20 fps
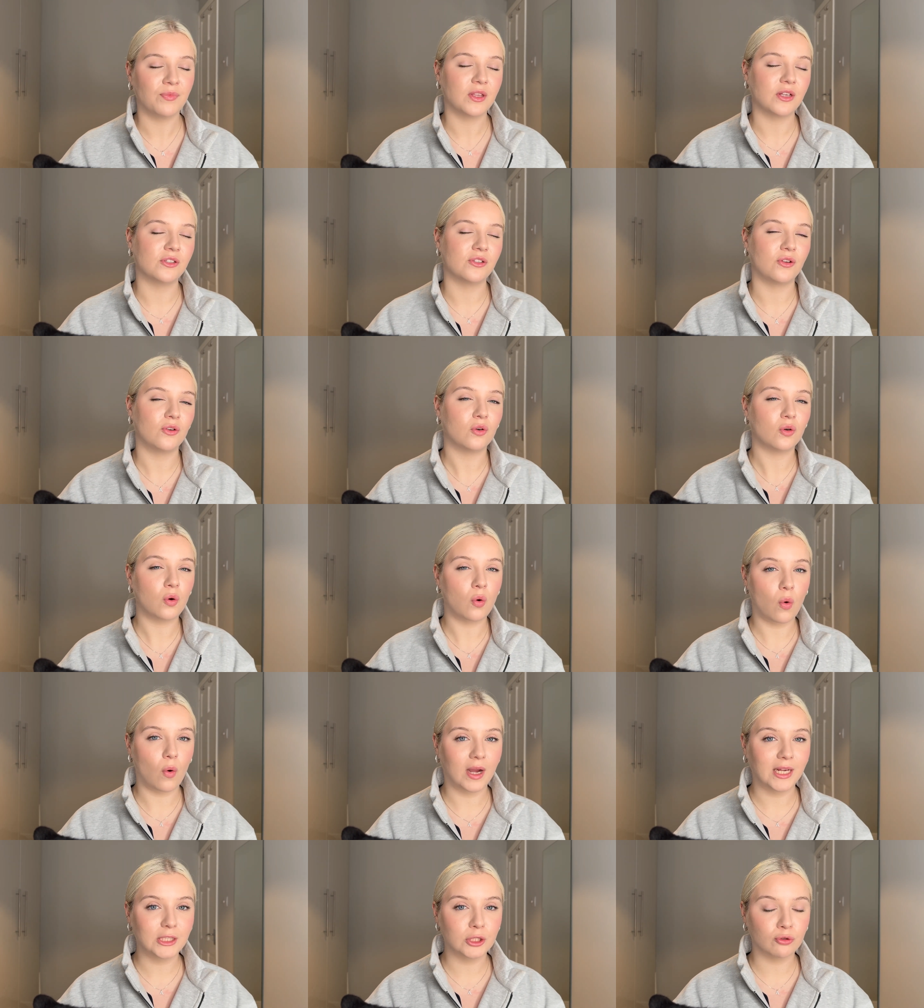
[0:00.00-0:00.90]
So not
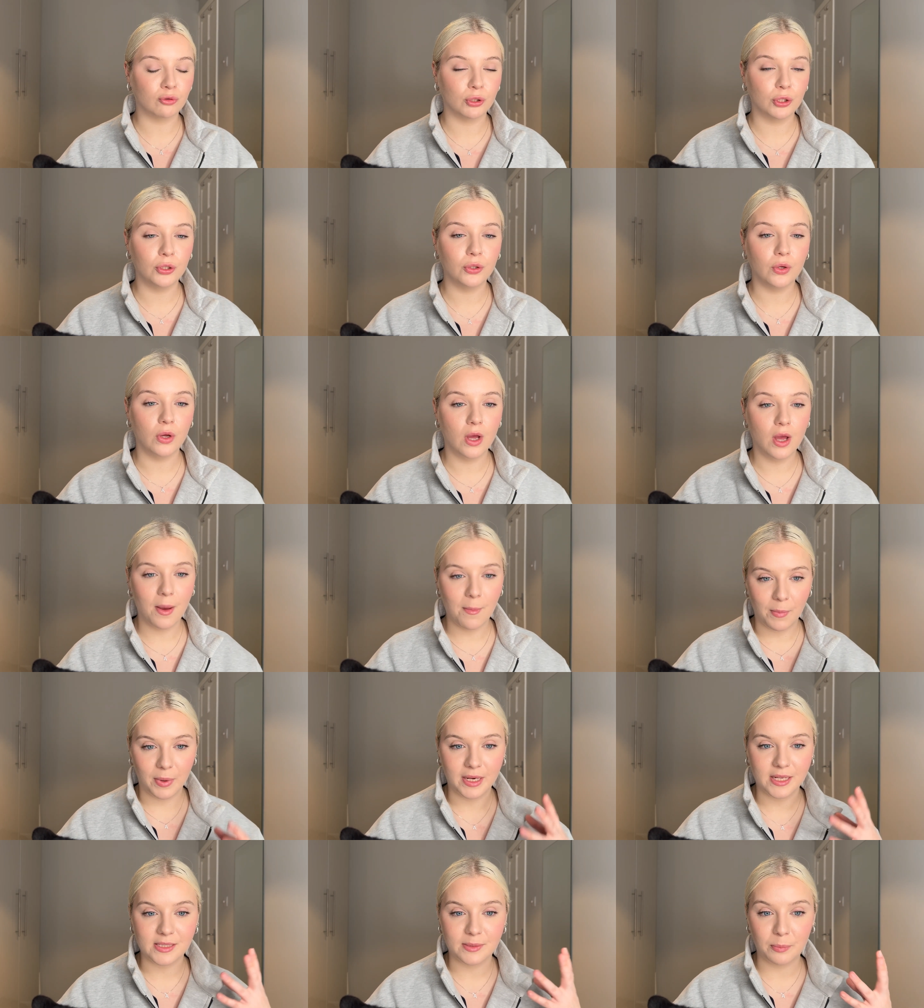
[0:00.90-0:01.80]
quite true,
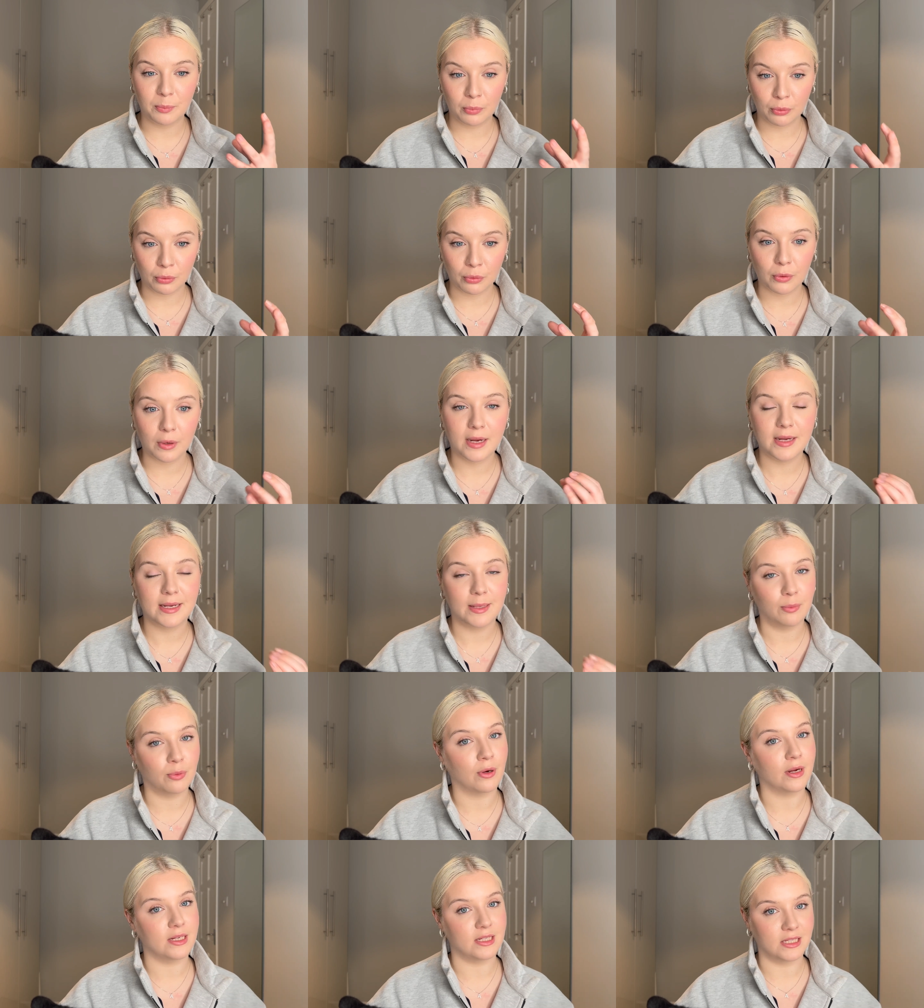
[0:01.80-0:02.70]
but it's pretty,
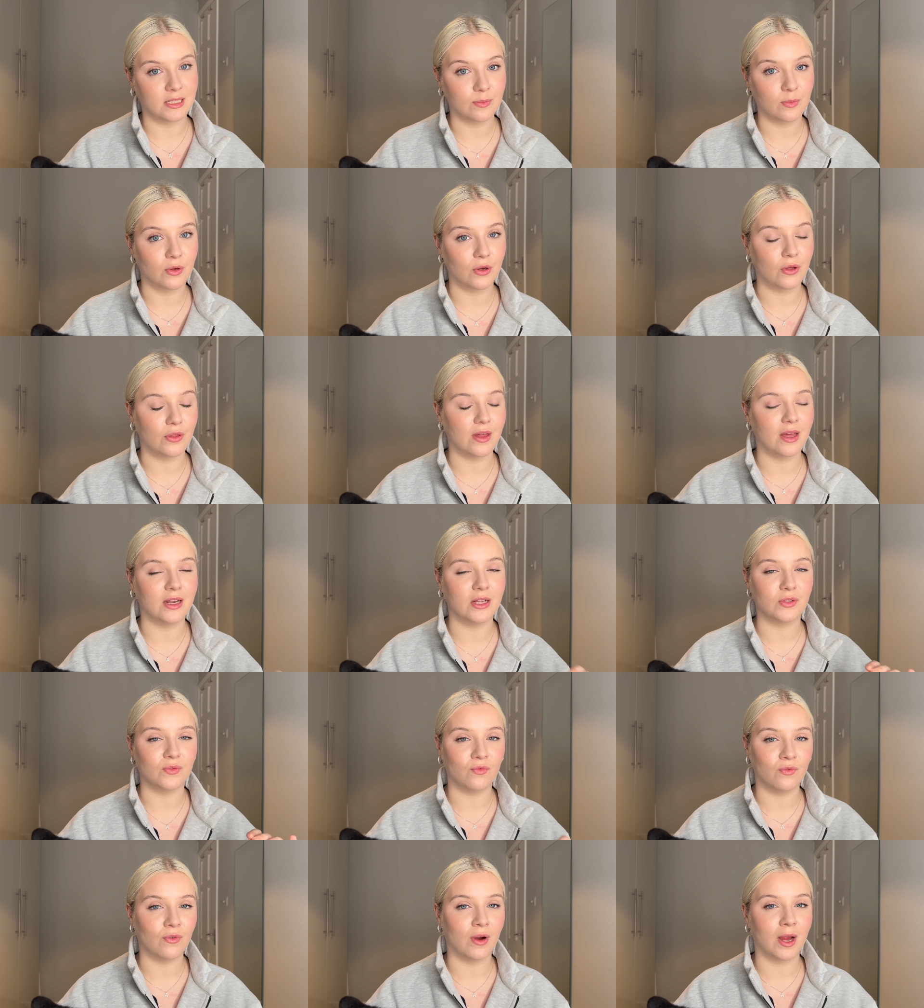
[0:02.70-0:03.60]
pretty smooth and it's
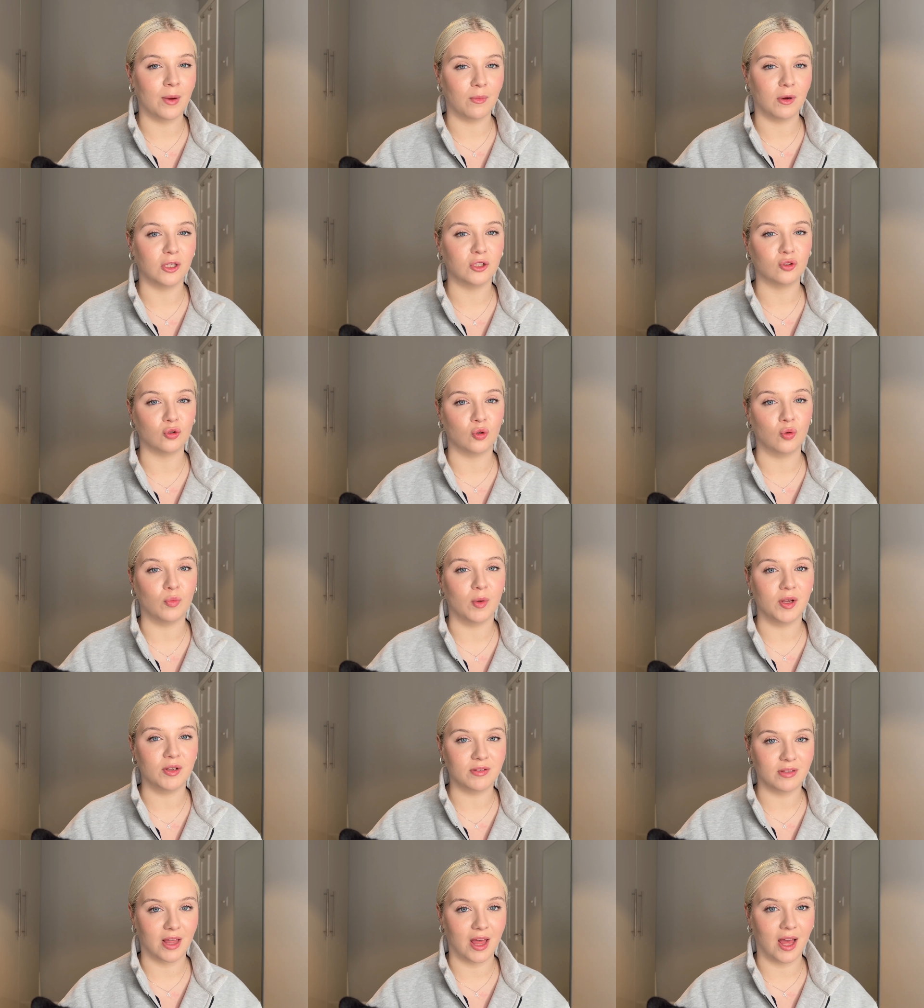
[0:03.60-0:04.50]
very much
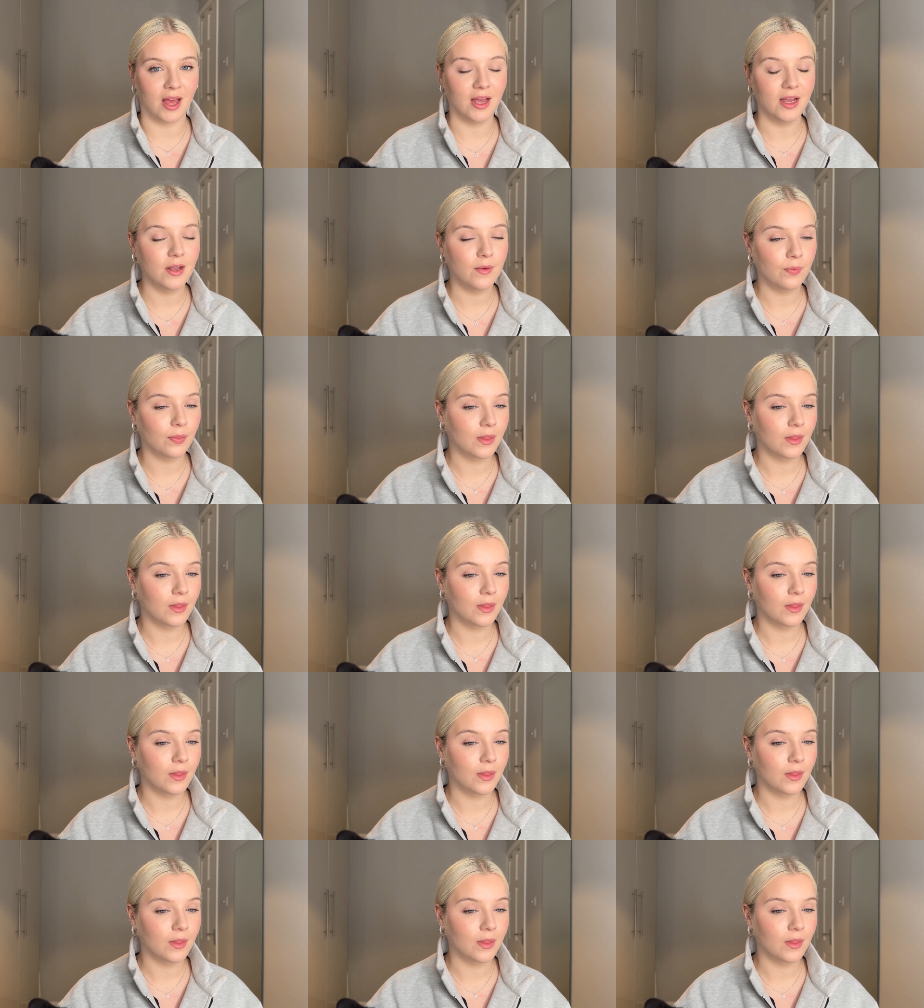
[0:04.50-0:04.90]
almost there.